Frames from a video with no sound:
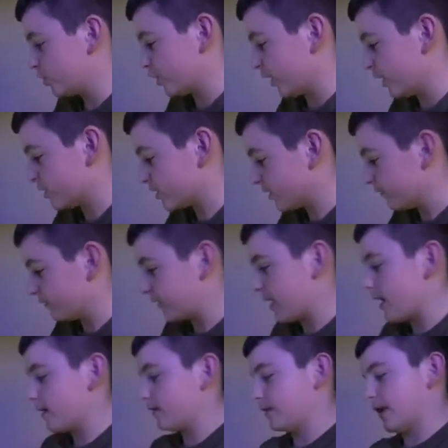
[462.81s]
chance of
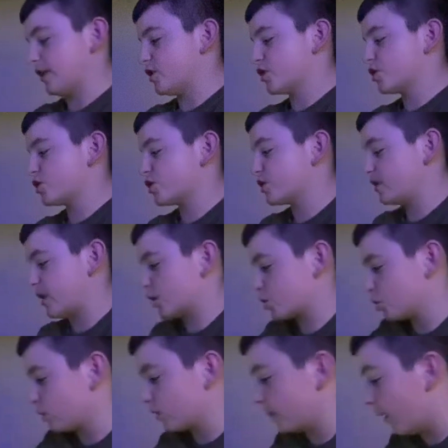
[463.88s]
get. They're just they're
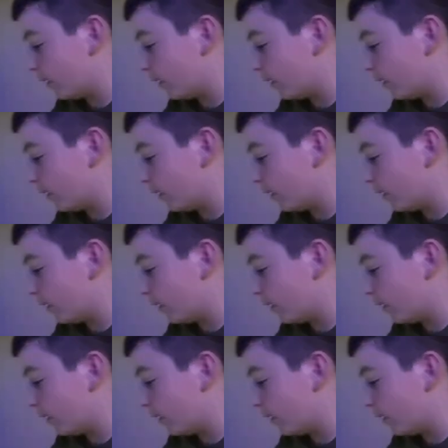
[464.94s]
stuck